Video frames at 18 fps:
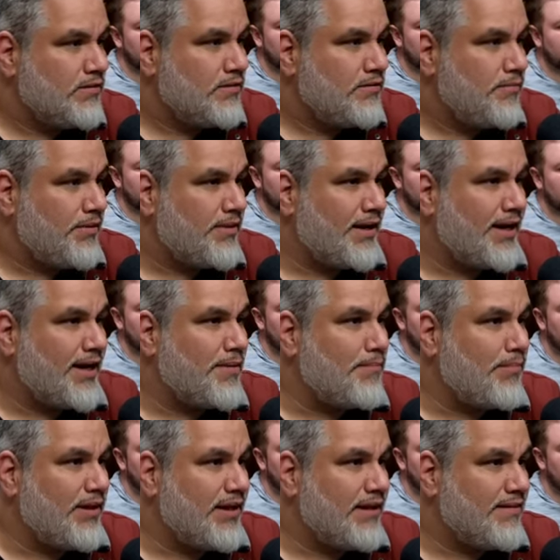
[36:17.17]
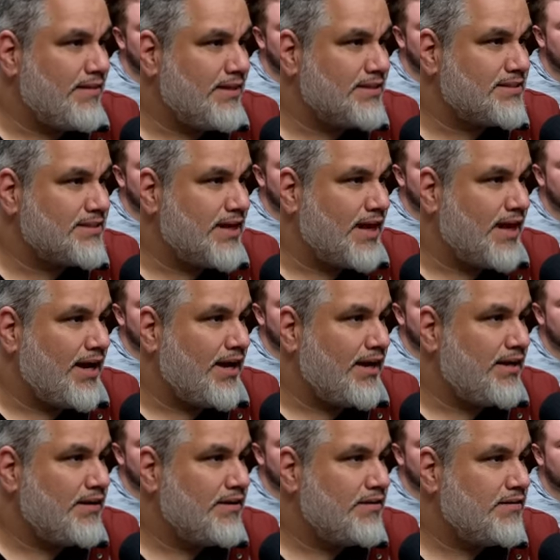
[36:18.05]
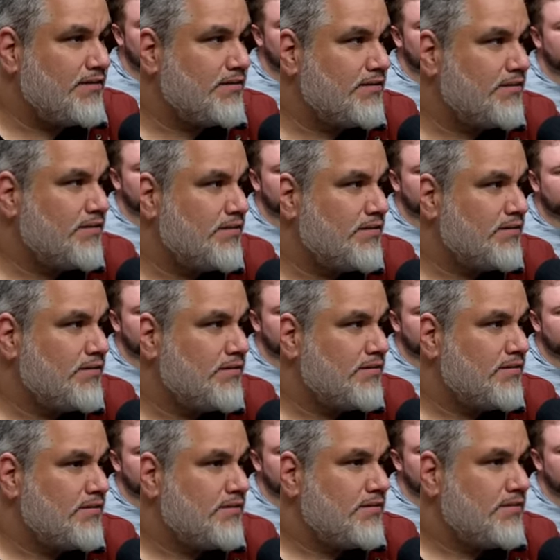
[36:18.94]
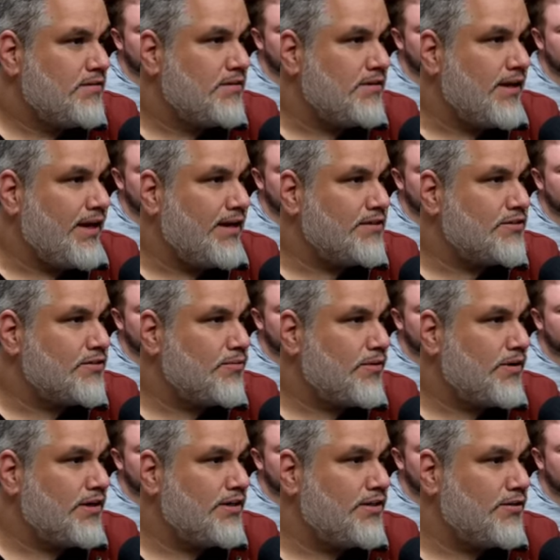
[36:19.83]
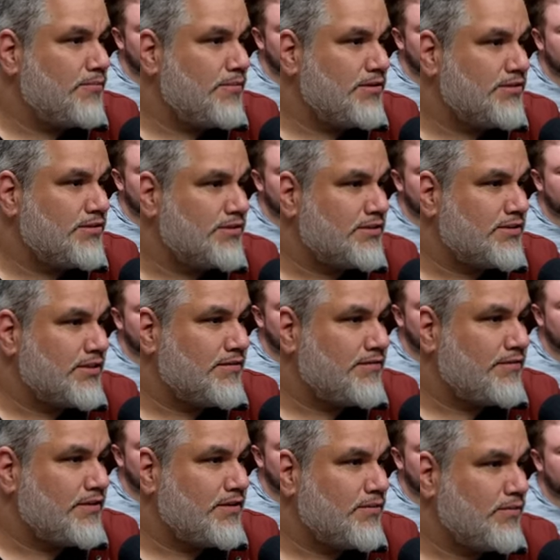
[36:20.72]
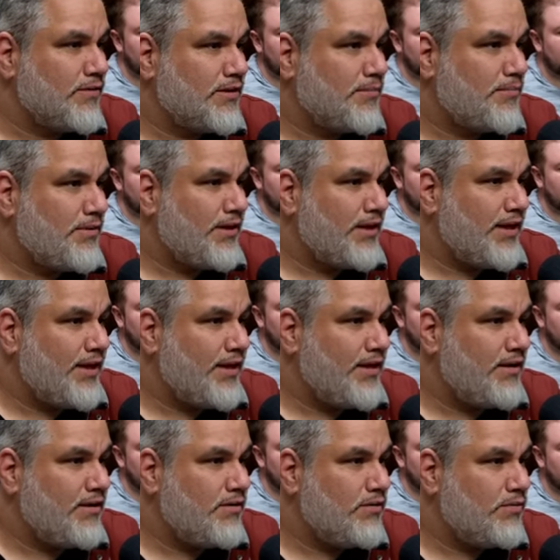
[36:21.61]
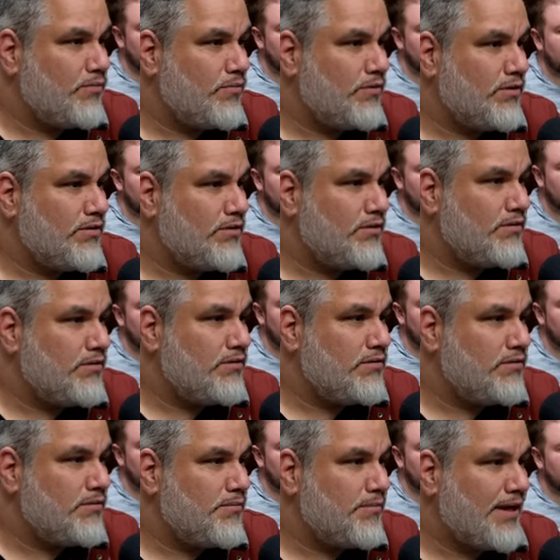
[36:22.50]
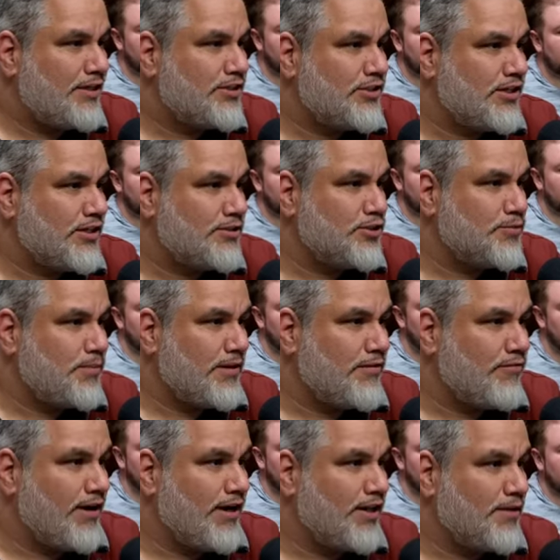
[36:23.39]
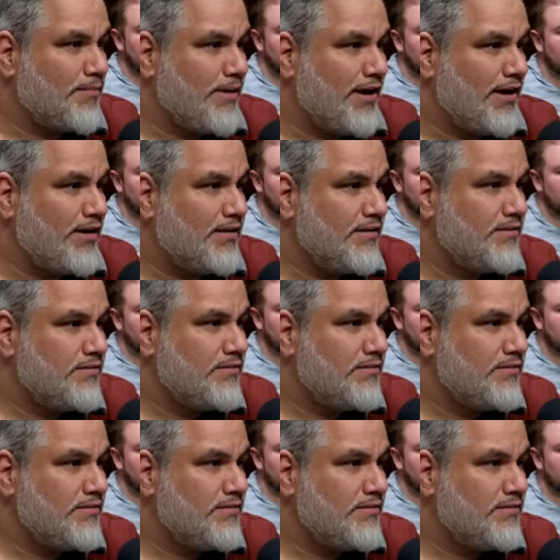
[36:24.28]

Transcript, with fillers: But then I can blink this guy. Yeah, so we're going to do a bunch of stuff here. We're going to play one. I'm actually going to just play regular mana.